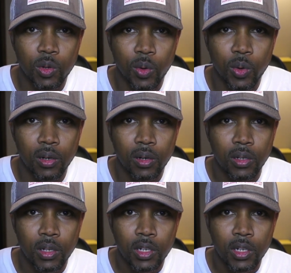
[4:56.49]
We will
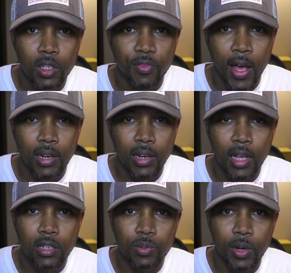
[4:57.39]
find a
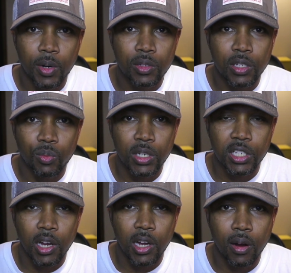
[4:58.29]
lady's post and
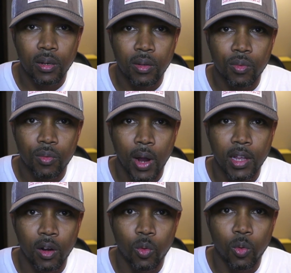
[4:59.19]
reshare it right
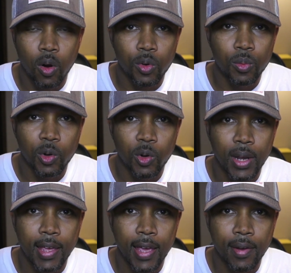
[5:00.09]
here on War Room
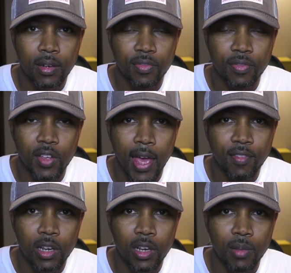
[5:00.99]
Gwinnett County. And if you
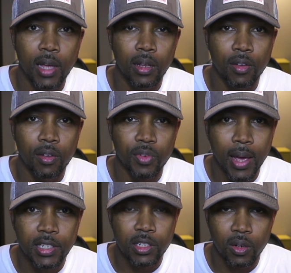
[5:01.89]
have any
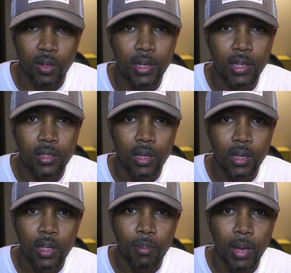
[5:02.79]
information on this,
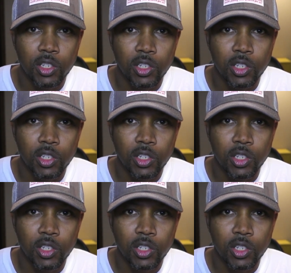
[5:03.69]
make